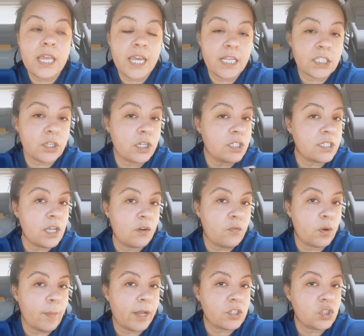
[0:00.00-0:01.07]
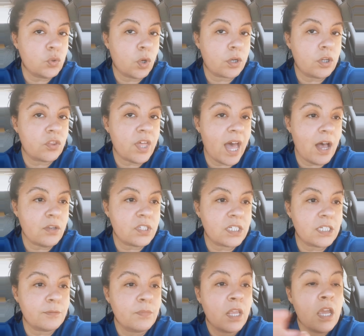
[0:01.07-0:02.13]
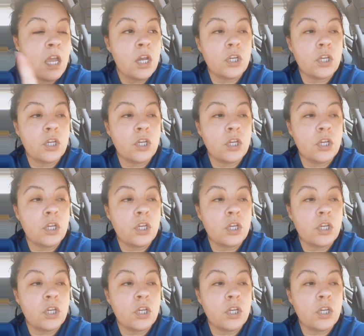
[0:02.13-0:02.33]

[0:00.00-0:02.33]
it's going to sell for about $200,000.